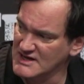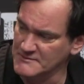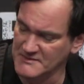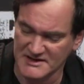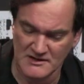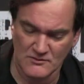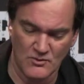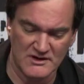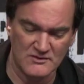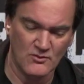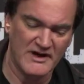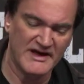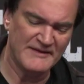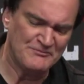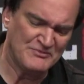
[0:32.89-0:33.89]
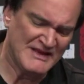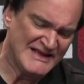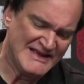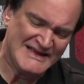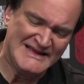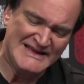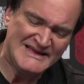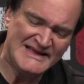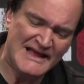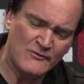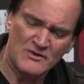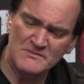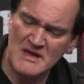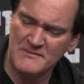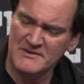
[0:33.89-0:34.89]
I mean, in one way, yeah,
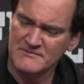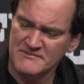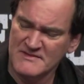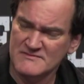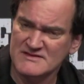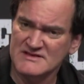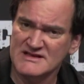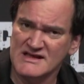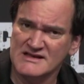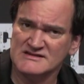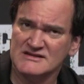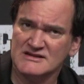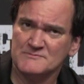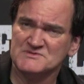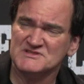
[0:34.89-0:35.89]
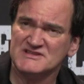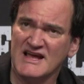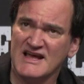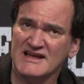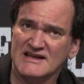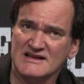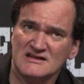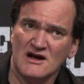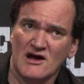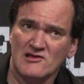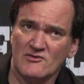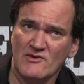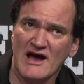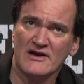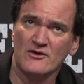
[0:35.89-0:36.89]
we maybe ended up staying in
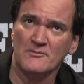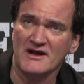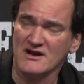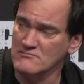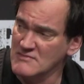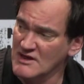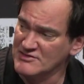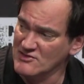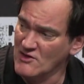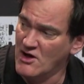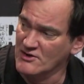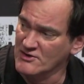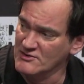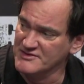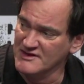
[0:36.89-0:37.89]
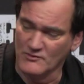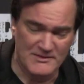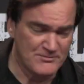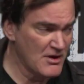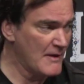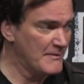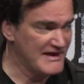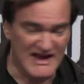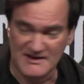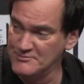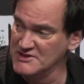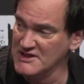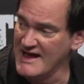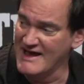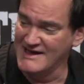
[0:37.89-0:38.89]
Colorado about a month longer than we probably had
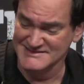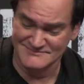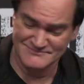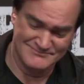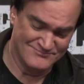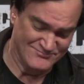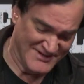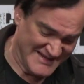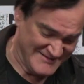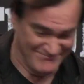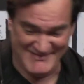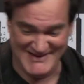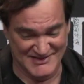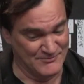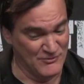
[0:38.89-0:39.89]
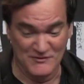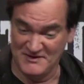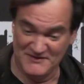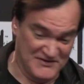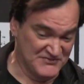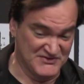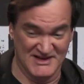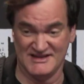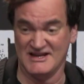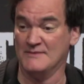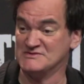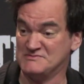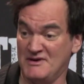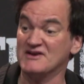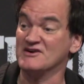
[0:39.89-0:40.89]
planned, but it made the movie 15
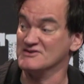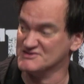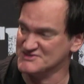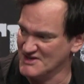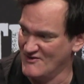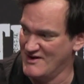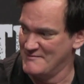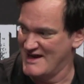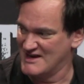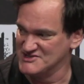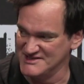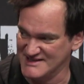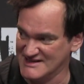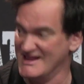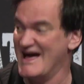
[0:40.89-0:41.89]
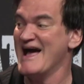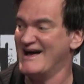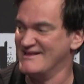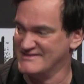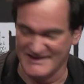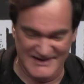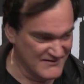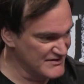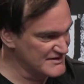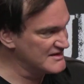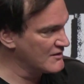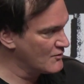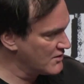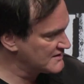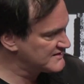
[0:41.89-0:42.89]
times better. So I'm actually glad that
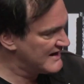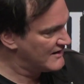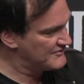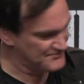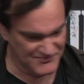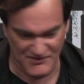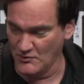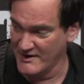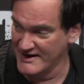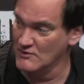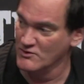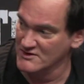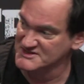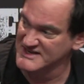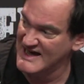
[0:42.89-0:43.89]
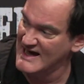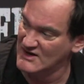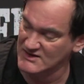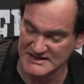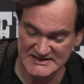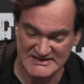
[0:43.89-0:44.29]
everything worked out the way it worked out.